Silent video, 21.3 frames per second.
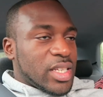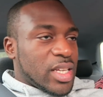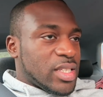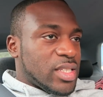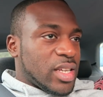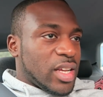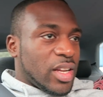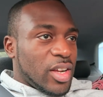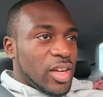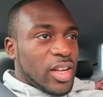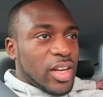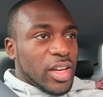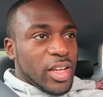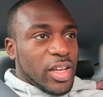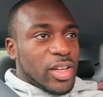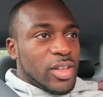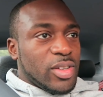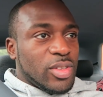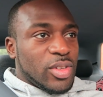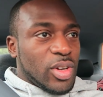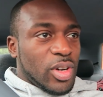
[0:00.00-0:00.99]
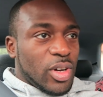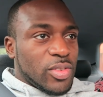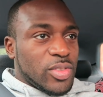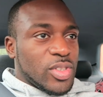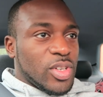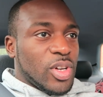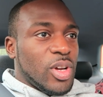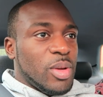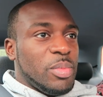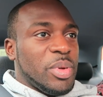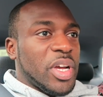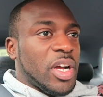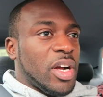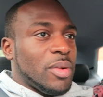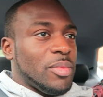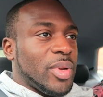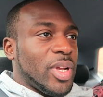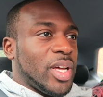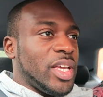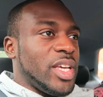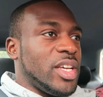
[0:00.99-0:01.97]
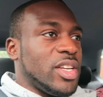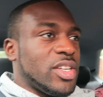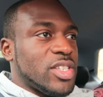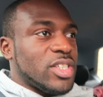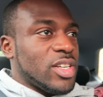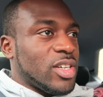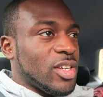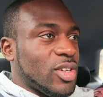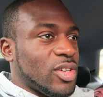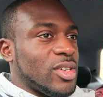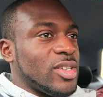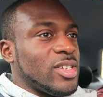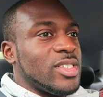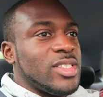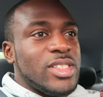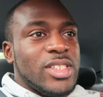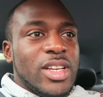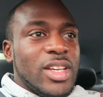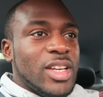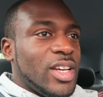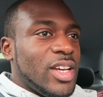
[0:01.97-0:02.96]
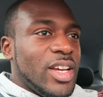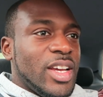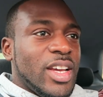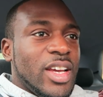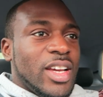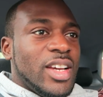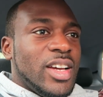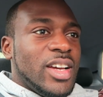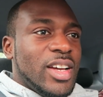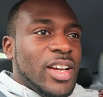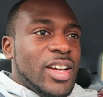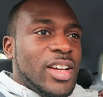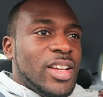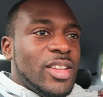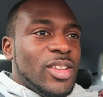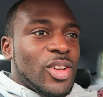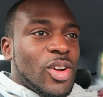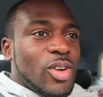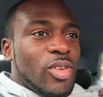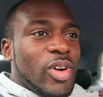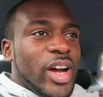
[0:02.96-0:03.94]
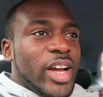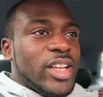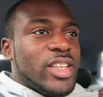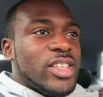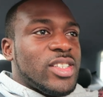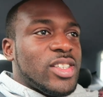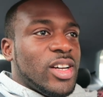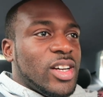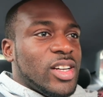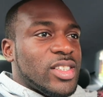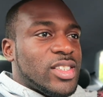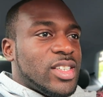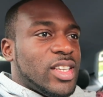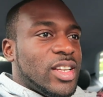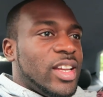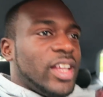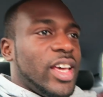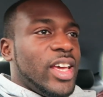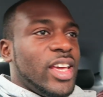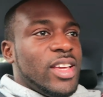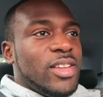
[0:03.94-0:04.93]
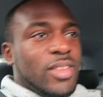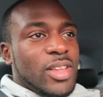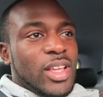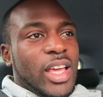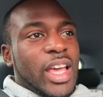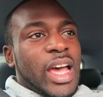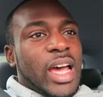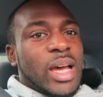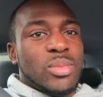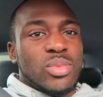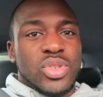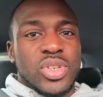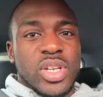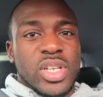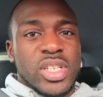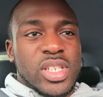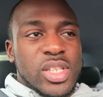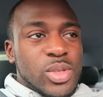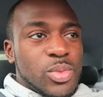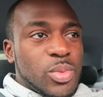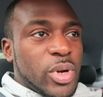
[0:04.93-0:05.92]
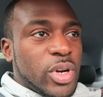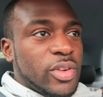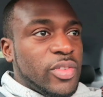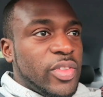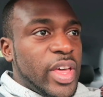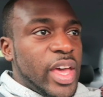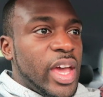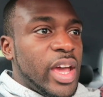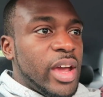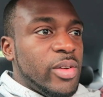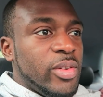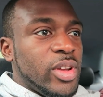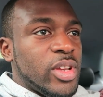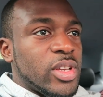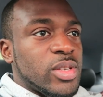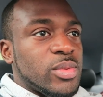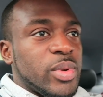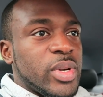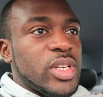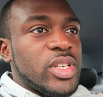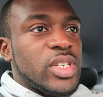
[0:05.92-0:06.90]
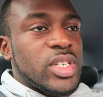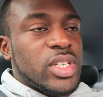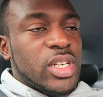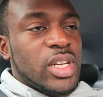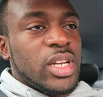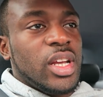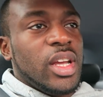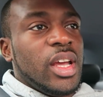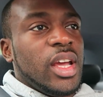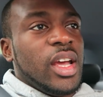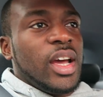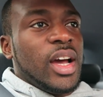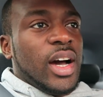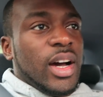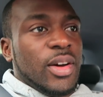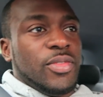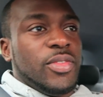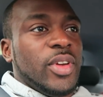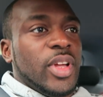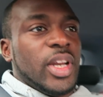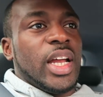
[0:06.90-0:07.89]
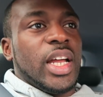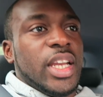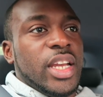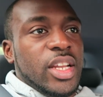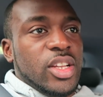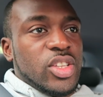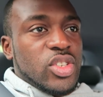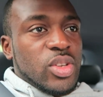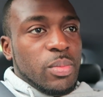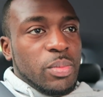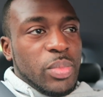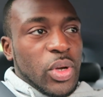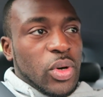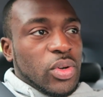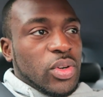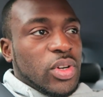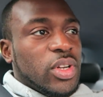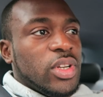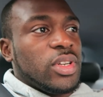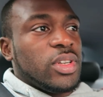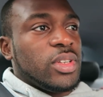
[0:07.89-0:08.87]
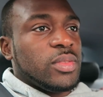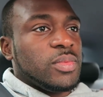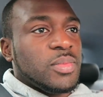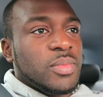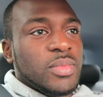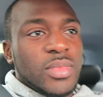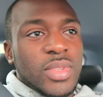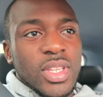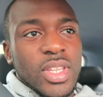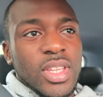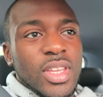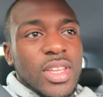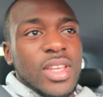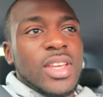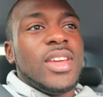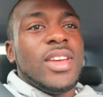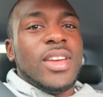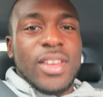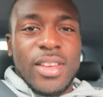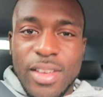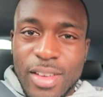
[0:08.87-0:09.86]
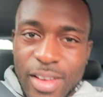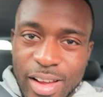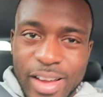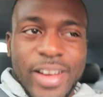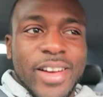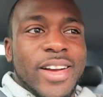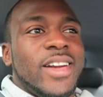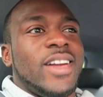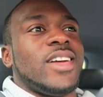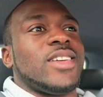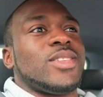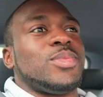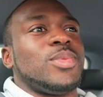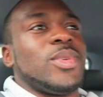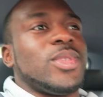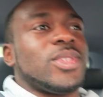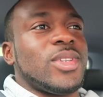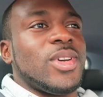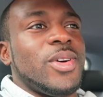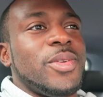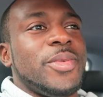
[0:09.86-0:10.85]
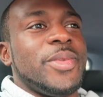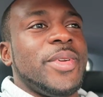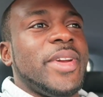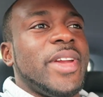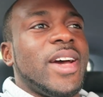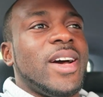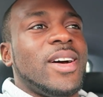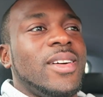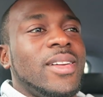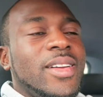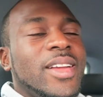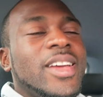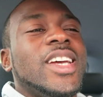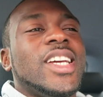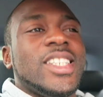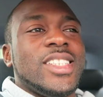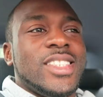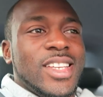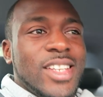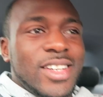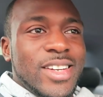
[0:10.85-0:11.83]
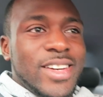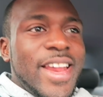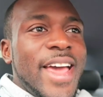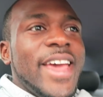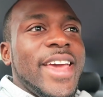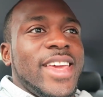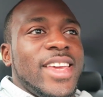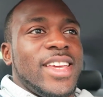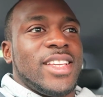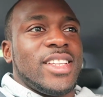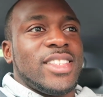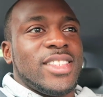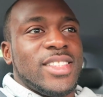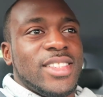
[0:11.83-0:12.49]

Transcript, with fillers: As I said earlier, off to go and pick up Nyisha because the grind starts today. Hamstrings is one of the areas which I feel I need to build on. And that's what's going down today.